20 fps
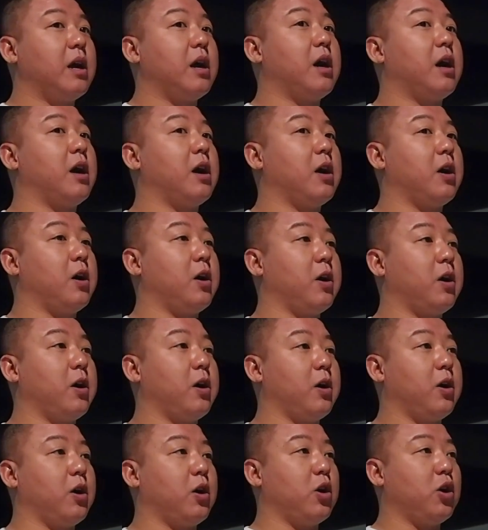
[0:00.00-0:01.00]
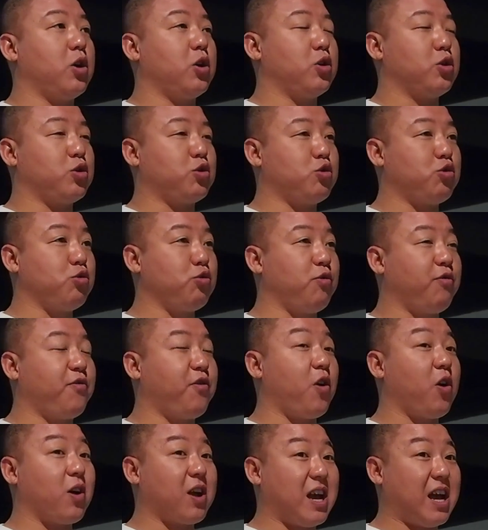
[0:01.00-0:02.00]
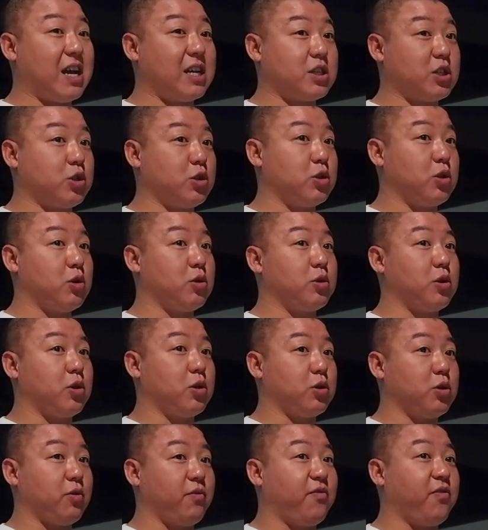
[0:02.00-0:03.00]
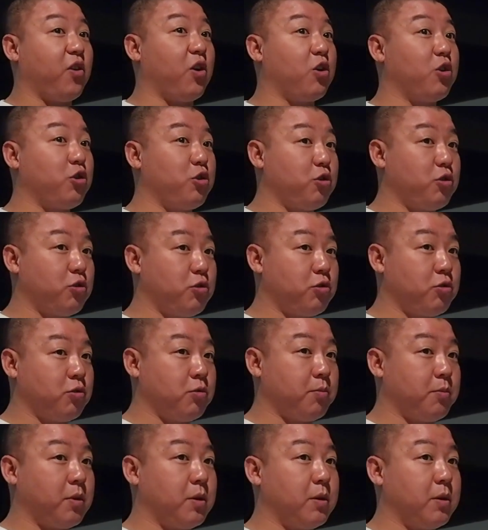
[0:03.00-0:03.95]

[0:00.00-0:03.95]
to forecast the volume.